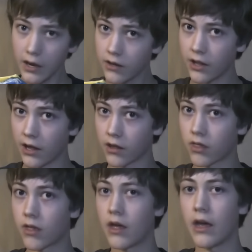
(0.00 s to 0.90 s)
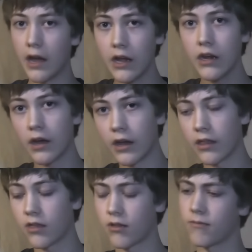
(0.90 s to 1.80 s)
and length and
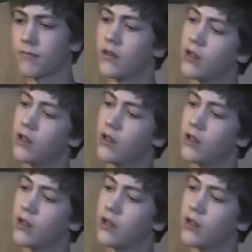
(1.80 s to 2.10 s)
height,